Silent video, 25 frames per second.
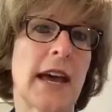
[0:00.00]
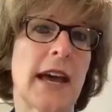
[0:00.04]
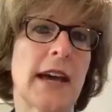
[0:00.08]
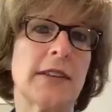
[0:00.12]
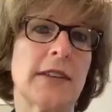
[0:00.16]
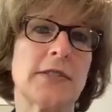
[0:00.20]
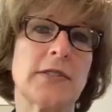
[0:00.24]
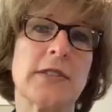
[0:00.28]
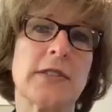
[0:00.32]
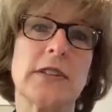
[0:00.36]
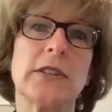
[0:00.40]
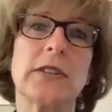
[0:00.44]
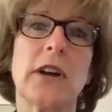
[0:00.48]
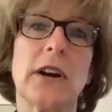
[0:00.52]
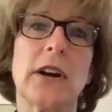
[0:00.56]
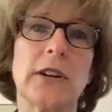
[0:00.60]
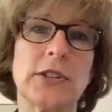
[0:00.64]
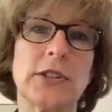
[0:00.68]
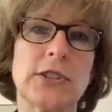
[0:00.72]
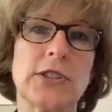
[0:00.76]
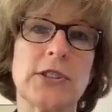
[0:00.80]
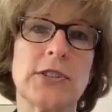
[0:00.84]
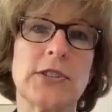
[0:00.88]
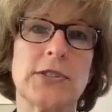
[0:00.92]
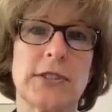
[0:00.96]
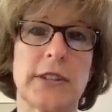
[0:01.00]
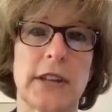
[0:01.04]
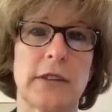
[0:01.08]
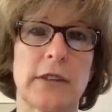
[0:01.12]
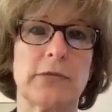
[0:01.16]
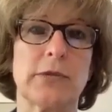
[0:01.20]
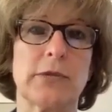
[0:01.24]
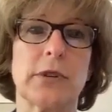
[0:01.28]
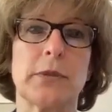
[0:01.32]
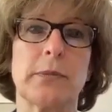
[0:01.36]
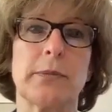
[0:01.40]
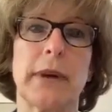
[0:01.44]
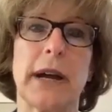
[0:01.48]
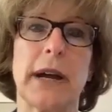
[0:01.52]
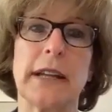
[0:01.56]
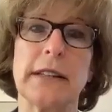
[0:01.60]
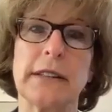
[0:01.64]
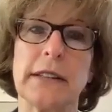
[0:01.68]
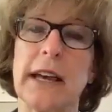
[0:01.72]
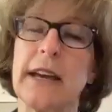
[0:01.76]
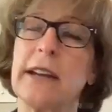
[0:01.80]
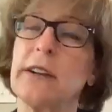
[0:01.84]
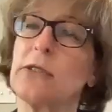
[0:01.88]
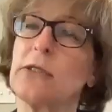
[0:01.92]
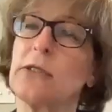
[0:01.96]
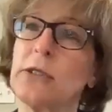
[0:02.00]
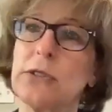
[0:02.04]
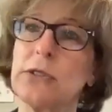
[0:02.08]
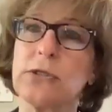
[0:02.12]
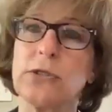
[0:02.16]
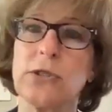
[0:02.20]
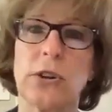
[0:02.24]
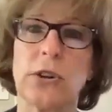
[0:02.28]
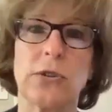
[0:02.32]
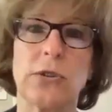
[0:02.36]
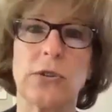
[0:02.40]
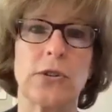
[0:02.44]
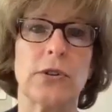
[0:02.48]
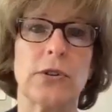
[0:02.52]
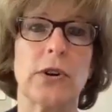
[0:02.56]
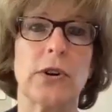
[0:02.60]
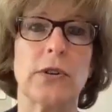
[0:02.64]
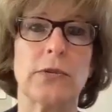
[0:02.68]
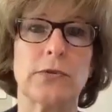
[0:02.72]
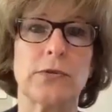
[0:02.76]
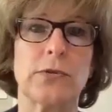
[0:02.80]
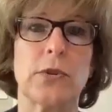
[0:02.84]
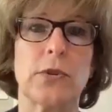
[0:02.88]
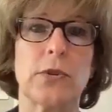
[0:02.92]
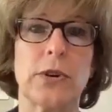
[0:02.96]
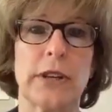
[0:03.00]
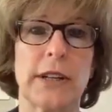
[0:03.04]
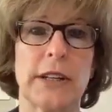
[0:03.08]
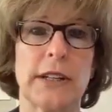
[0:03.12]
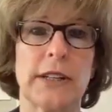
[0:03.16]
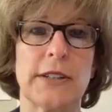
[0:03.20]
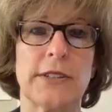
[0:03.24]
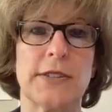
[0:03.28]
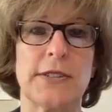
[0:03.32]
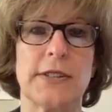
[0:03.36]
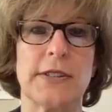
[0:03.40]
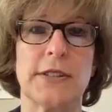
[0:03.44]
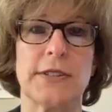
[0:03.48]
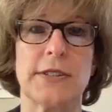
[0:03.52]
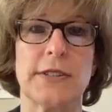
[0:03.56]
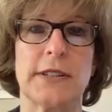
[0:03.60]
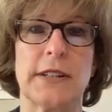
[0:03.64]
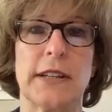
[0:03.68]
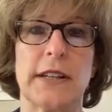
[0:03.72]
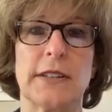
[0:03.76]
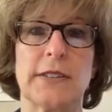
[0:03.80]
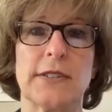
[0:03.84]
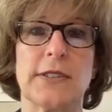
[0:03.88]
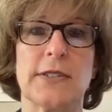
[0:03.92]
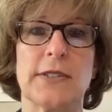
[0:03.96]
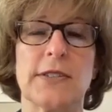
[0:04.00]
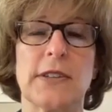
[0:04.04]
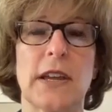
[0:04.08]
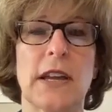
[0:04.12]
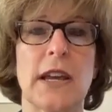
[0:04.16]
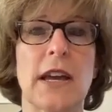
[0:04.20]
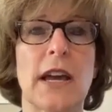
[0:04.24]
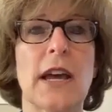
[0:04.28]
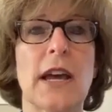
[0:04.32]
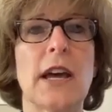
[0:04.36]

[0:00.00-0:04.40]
as the largest ever bilateral donor of foreign assistance.